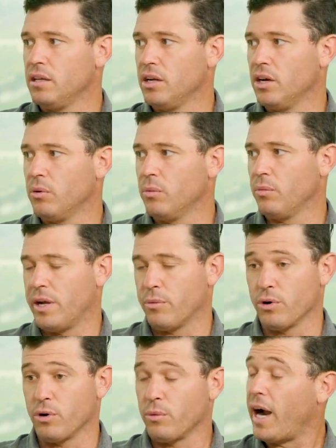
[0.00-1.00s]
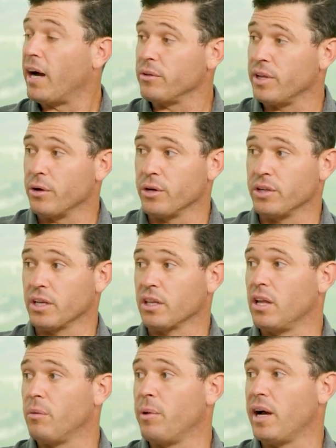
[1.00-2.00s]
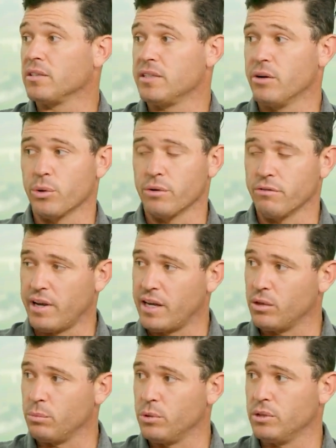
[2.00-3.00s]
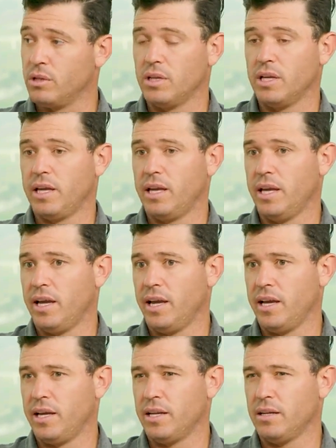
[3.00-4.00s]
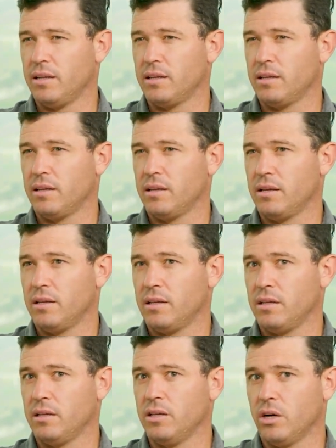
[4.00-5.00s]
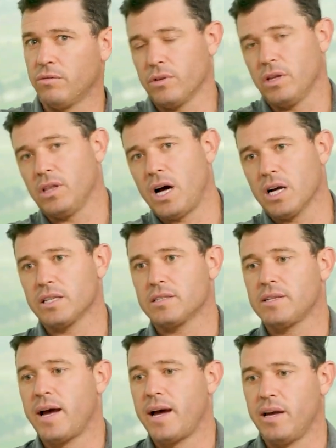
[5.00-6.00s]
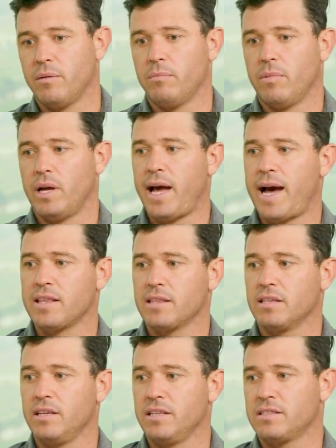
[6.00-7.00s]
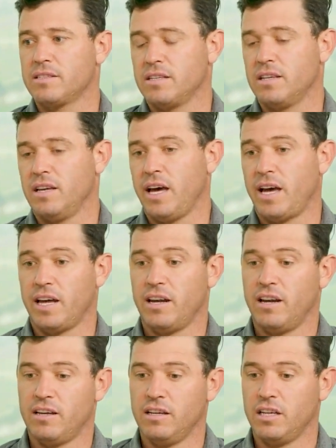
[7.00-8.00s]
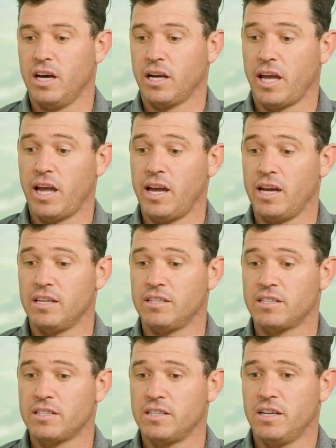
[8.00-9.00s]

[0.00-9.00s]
you know, they were around, they were in the clubhouse, they were available. And, you know, for the longest time, athletes at a young age